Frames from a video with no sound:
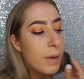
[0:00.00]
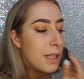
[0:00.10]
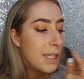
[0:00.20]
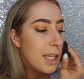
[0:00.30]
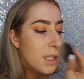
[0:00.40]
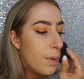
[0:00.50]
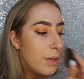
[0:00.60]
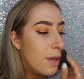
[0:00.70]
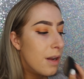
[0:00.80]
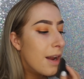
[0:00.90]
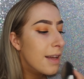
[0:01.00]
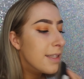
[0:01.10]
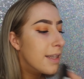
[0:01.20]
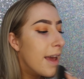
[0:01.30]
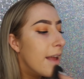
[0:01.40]
Because it is supposed to look like
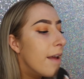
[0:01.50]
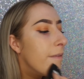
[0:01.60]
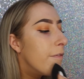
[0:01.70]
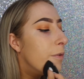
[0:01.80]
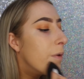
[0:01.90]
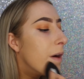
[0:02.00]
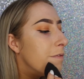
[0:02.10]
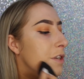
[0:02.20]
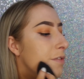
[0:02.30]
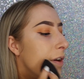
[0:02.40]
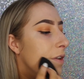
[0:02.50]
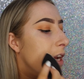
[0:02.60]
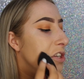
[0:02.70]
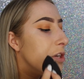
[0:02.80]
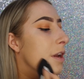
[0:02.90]
skin and full coverage
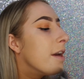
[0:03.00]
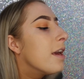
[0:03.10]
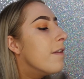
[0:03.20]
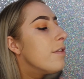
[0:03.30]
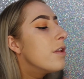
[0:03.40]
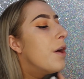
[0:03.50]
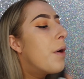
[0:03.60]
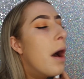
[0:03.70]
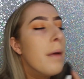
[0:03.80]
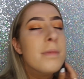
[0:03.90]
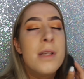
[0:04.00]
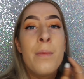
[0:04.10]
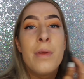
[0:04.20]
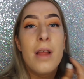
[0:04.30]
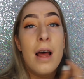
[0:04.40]
foundation. Like, even though I'm
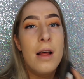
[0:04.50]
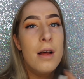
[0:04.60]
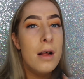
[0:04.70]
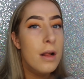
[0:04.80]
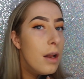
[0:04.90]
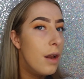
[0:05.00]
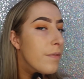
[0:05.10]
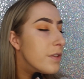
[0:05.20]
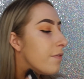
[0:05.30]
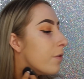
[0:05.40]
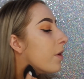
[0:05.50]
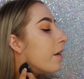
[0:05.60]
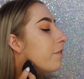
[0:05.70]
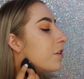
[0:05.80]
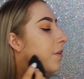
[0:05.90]
someone that loves a full
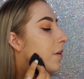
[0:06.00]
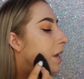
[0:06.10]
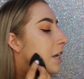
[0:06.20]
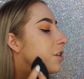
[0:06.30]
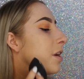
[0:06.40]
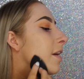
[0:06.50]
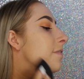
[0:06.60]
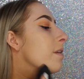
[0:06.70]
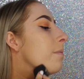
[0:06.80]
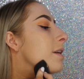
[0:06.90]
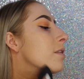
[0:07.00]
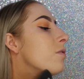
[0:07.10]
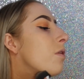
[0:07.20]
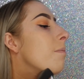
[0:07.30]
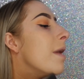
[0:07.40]
coverage foundation, if something's
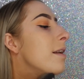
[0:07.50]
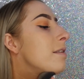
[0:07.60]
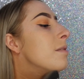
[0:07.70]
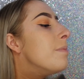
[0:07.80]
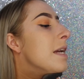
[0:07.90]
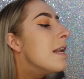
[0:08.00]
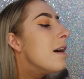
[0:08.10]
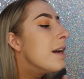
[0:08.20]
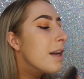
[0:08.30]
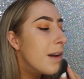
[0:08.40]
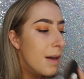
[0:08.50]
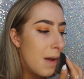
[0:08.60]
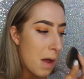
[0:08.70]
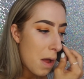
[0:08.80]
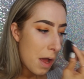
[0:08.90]
not meant to be like
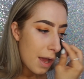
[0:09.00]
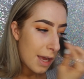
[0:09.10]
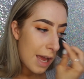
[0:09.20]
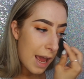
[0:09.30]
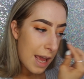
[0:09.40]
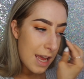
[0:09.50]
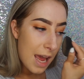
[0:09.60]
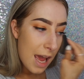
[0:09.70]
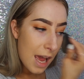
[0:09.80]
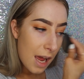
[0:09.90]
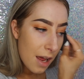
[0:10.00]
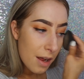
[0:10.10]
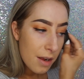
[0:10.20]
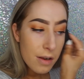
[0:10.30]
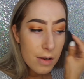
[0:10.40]
cakey,
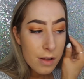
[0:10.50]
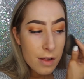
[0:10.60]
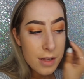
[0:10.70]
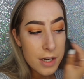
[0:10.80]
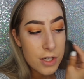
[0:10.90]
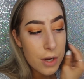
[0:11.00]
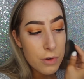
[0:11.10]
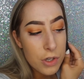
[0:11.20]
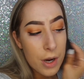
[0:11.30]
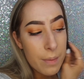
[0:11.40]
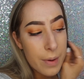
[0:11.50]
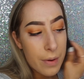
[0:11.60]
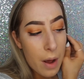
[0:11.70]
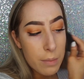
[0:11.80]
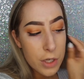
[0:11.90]
then don't try and build
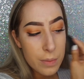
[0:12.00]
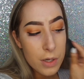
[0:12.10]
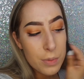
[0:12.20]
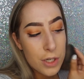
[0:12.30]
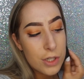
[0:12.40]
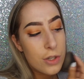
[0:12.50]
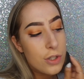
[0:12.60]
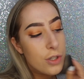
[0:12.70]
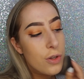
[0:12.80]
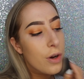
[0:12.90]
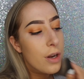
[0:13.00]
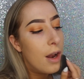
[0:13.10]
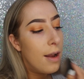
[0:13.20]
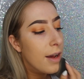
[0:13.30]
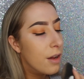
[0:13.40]
it up too much, because you're just not
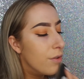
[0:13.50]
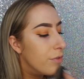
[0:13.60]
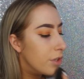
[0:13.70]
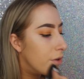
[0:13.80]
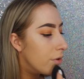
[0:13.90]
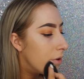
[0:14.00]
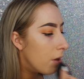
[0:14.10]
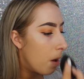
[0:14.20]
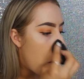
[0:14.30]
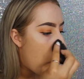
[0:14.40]
gonna like the result.